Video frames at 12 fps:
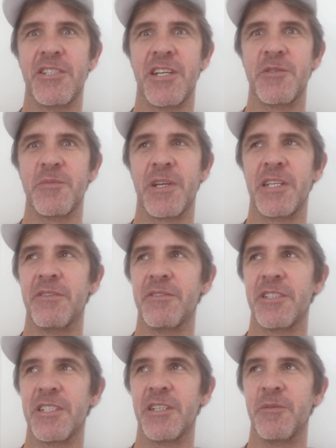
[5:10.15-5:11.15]
change would make a
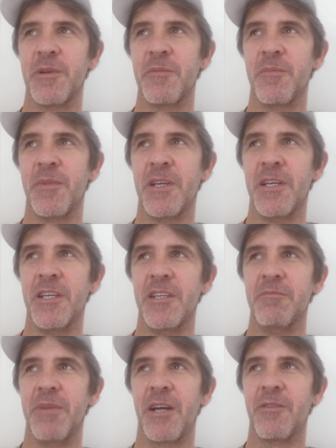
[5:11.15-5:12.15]
difference, and then went
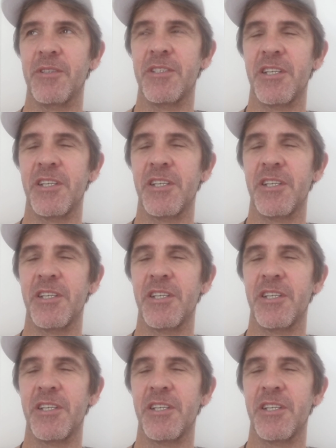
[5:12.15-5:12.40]
backwards.